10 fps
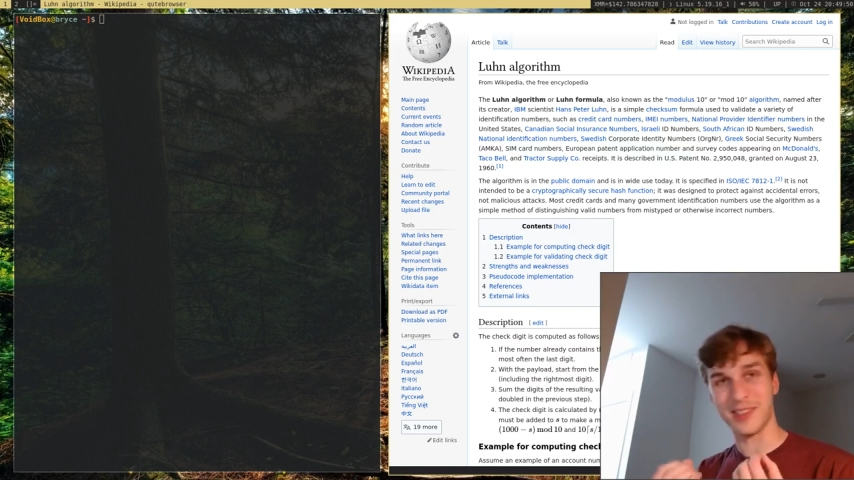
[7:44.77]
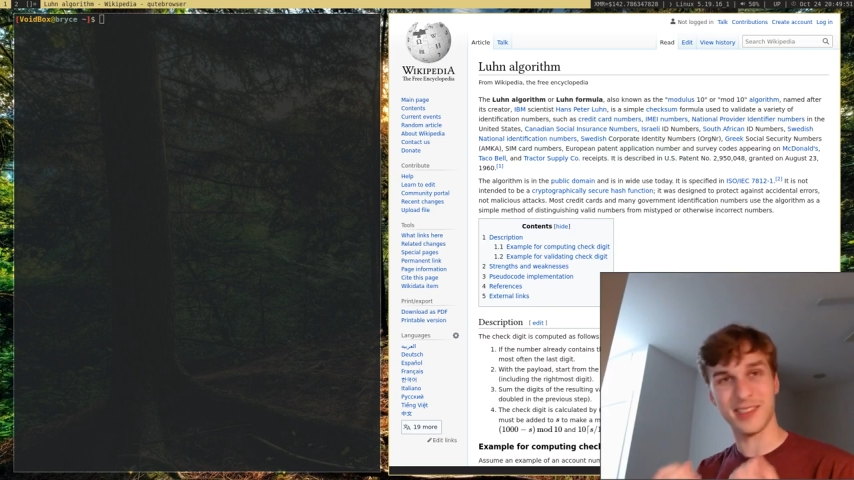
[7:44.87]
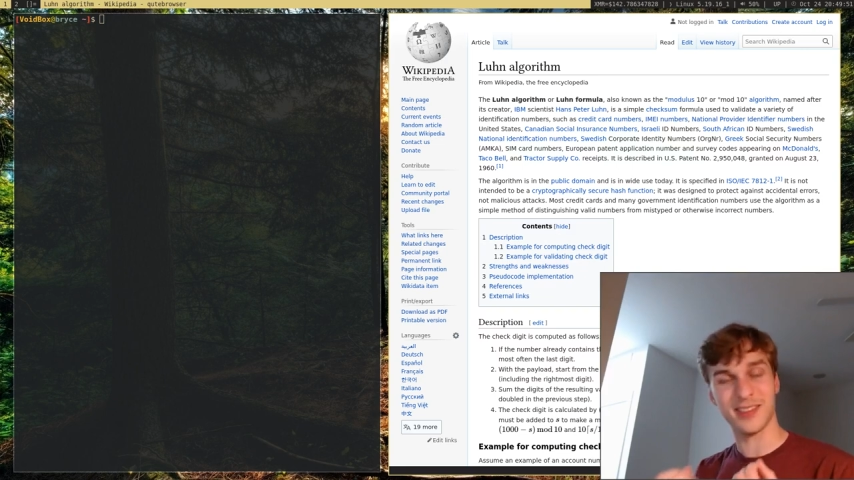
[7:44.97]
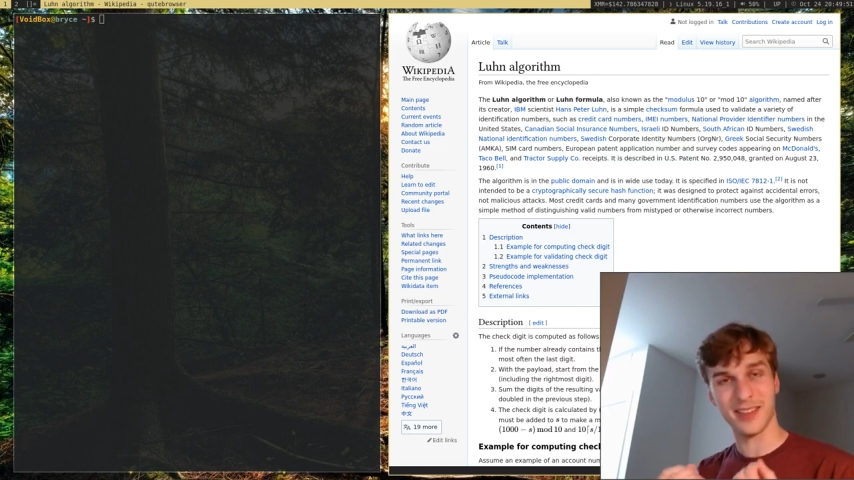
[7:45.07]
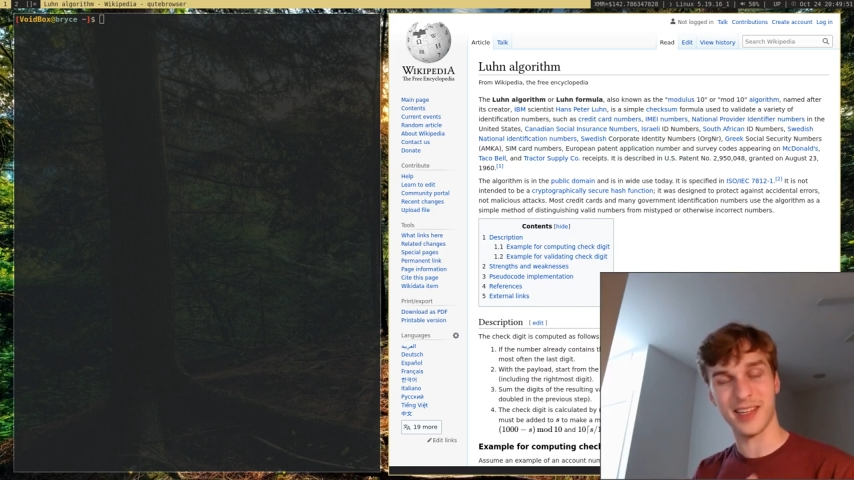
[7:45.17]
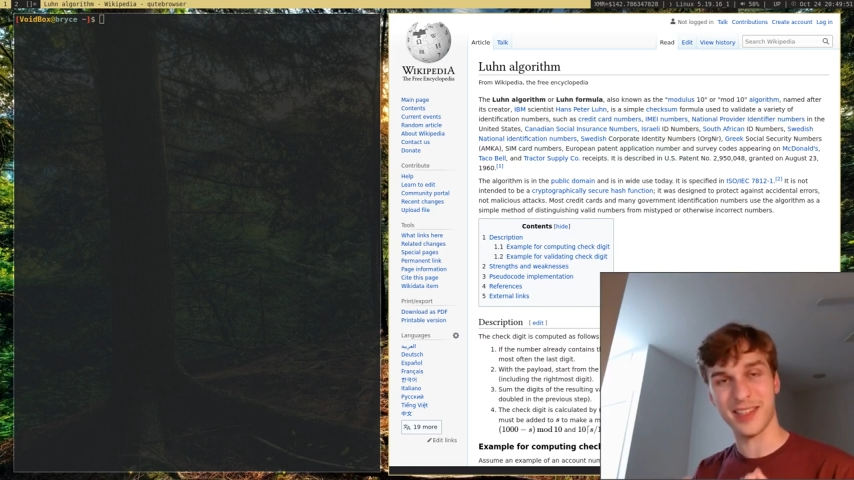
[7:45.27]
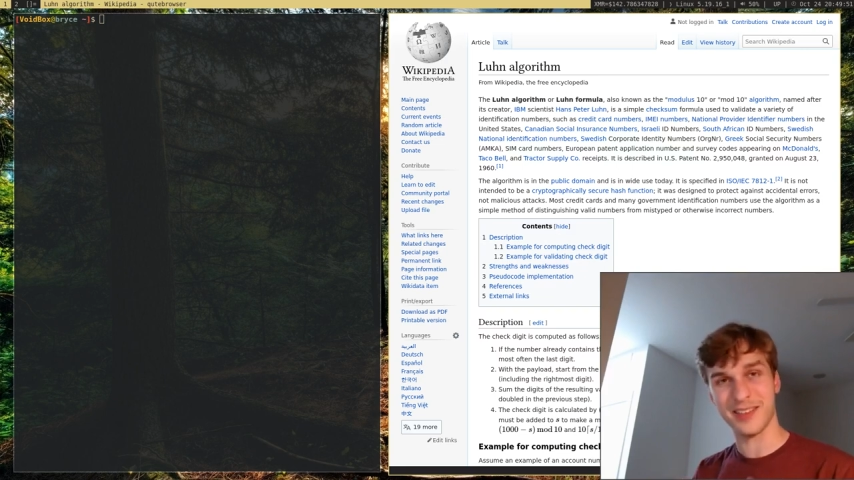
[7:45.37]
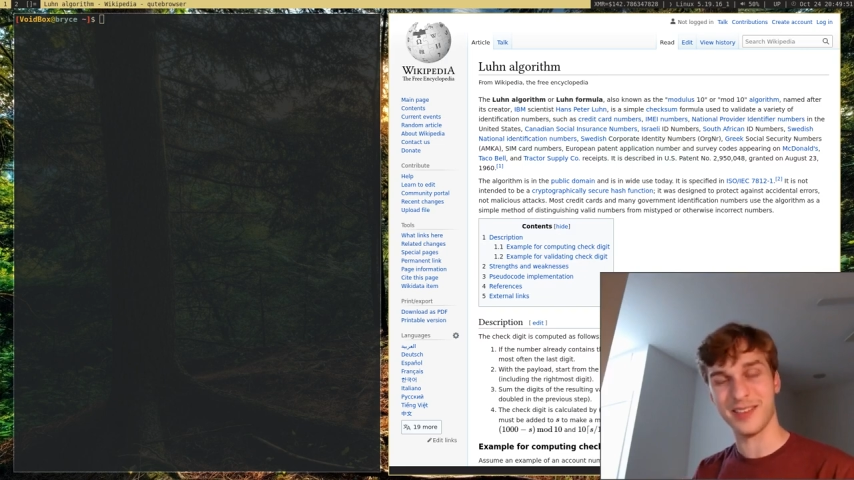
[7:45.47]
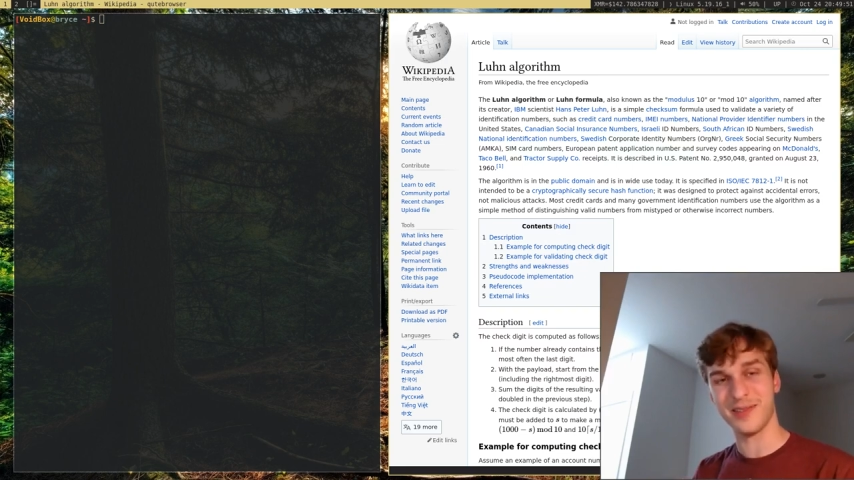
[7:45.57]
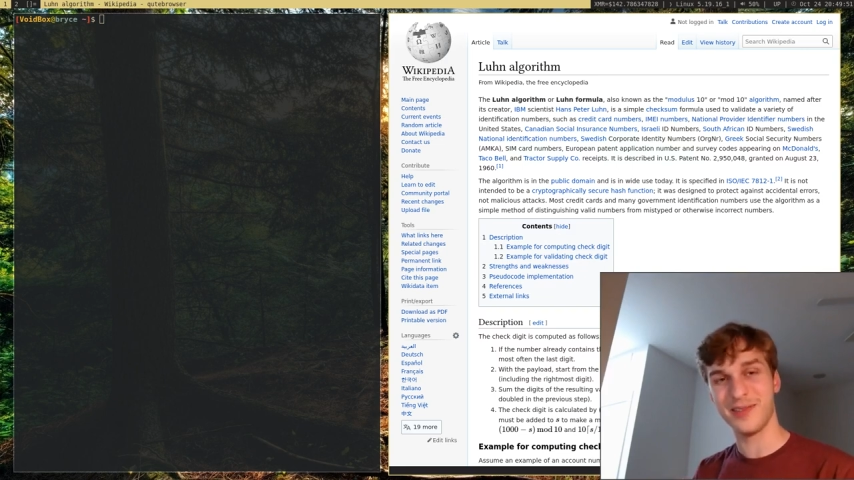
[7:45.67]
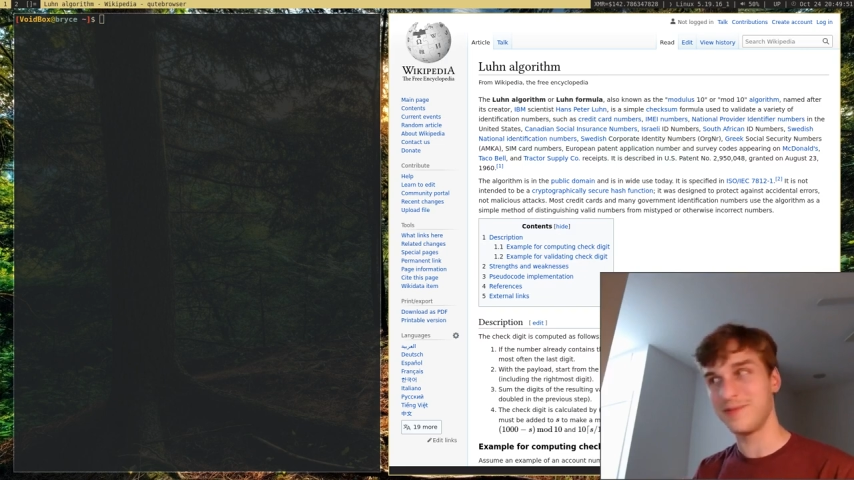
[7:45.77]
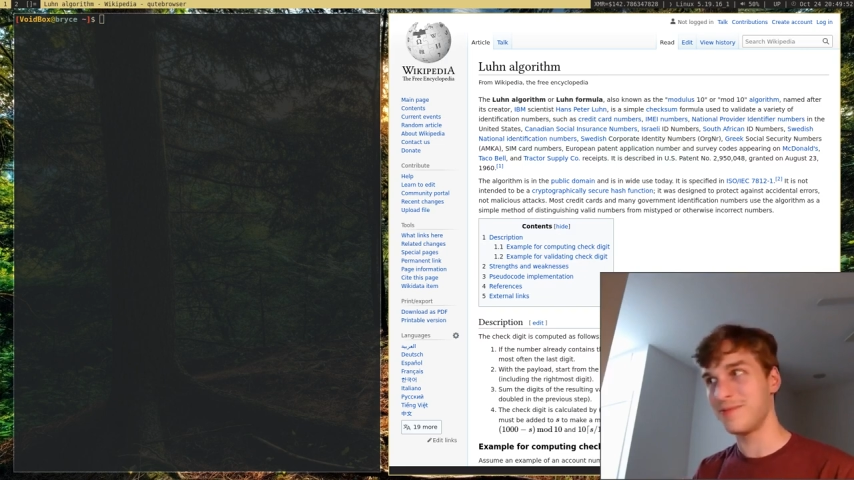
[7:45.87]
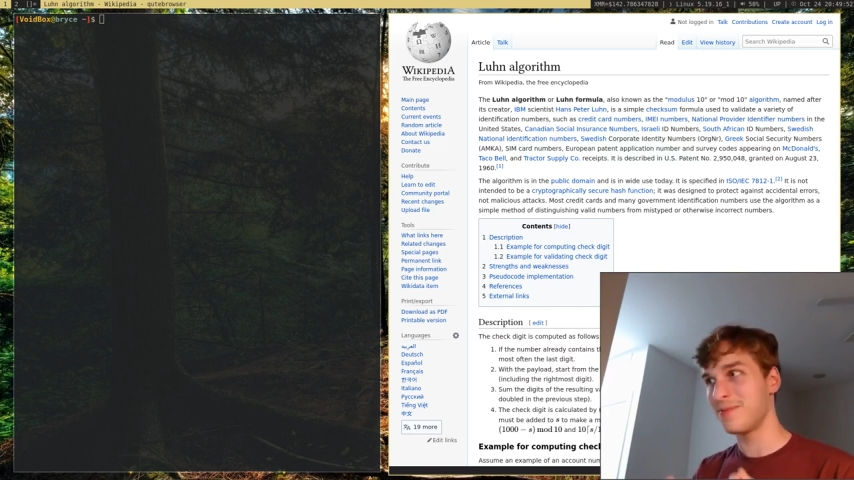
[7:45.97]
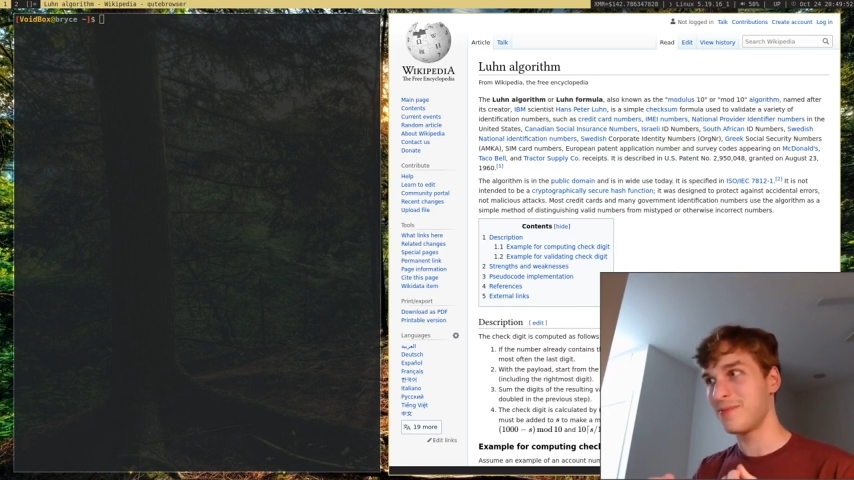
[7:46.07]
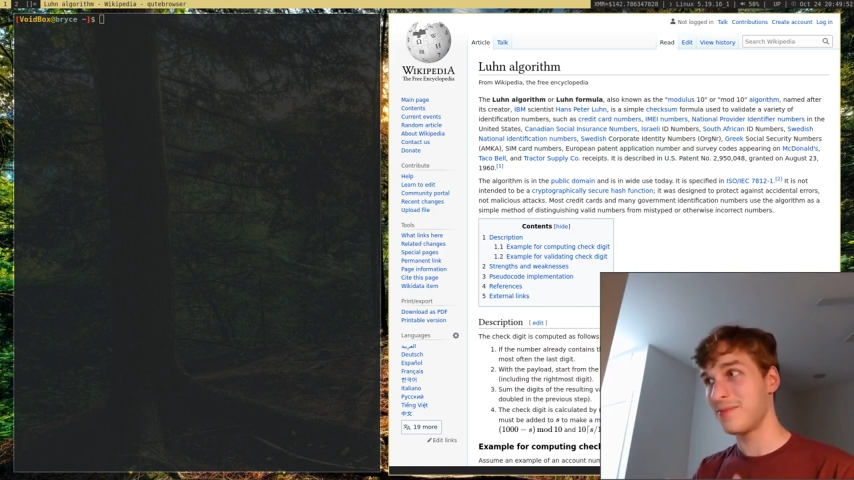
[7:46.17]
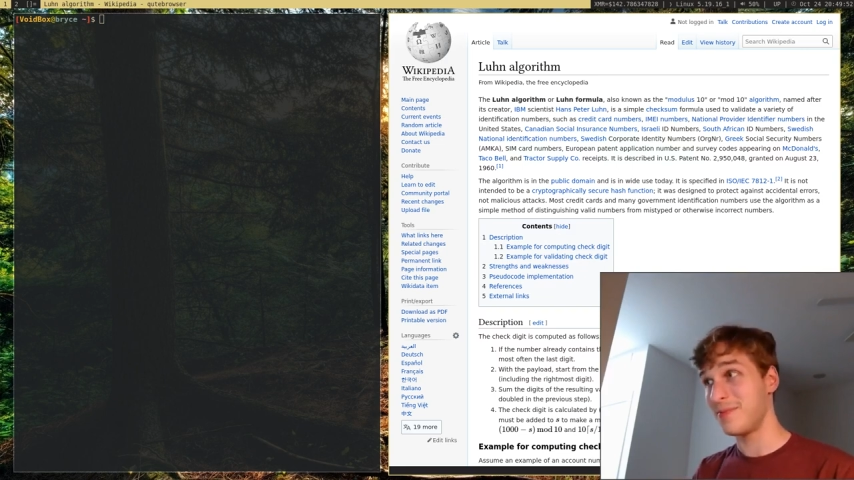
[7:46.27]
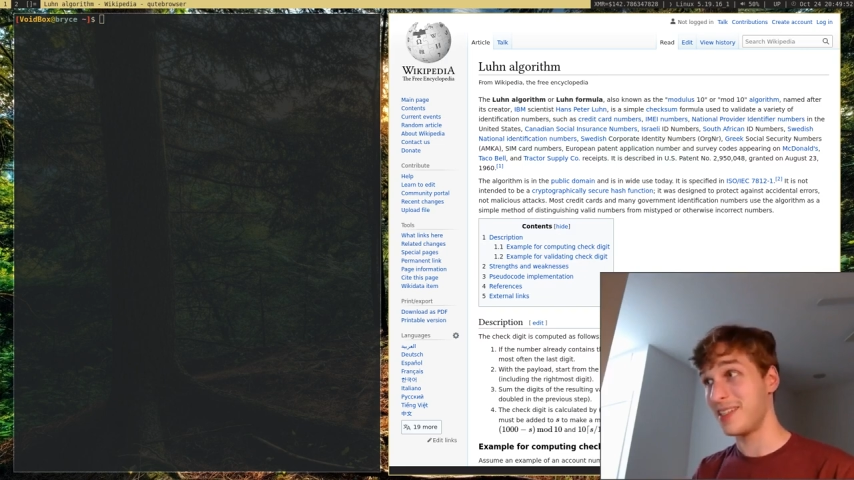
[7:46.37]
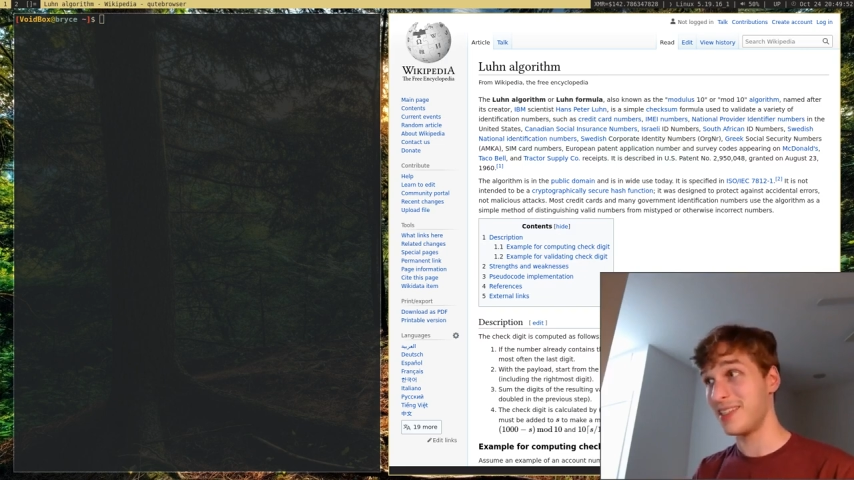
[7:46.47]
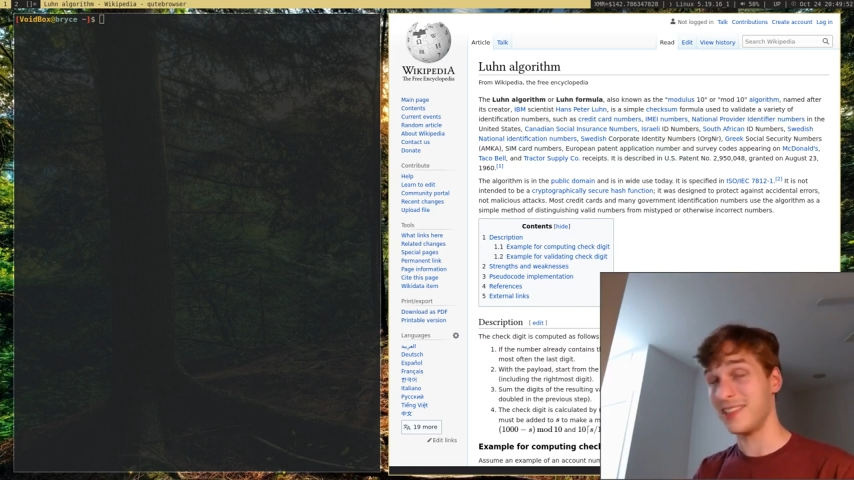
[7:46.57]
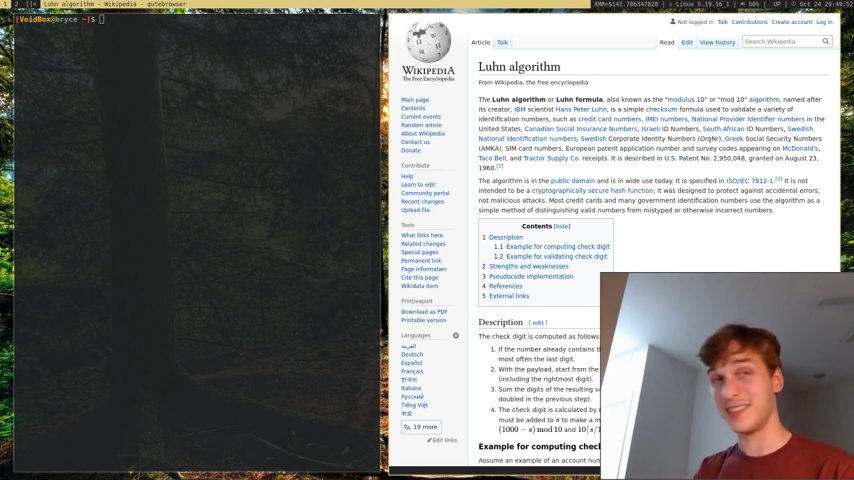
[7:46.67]
single thing you do,
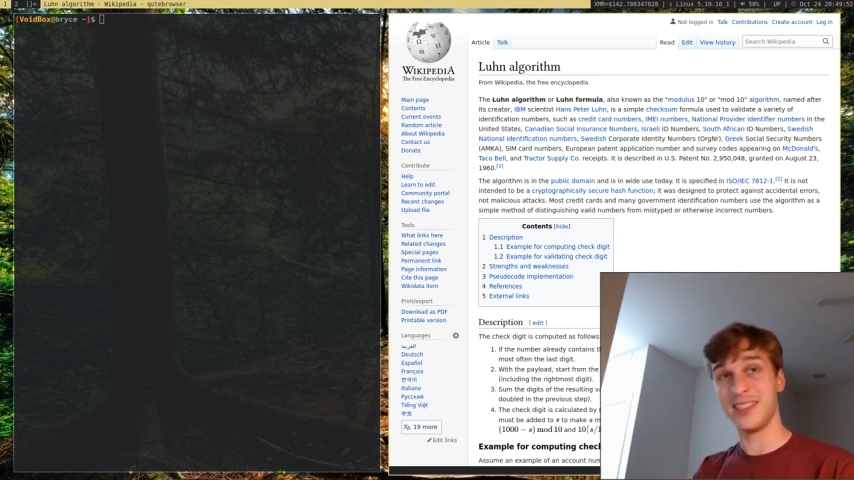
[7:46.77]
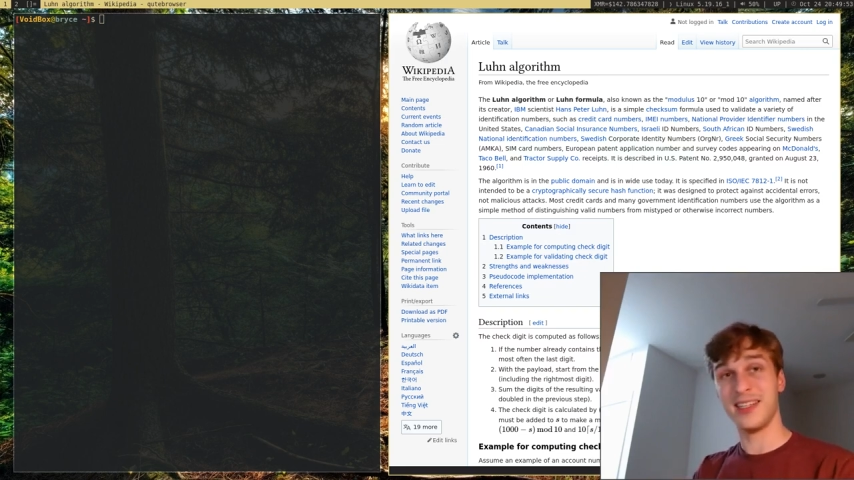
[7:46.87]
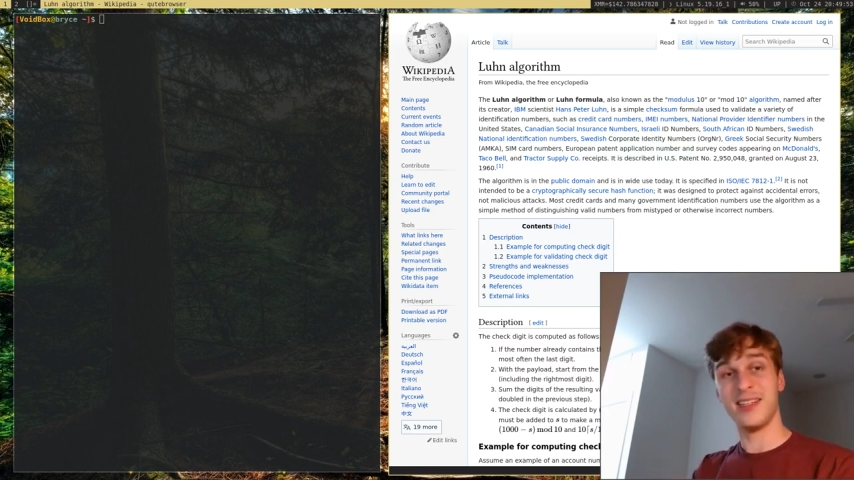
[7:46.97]
because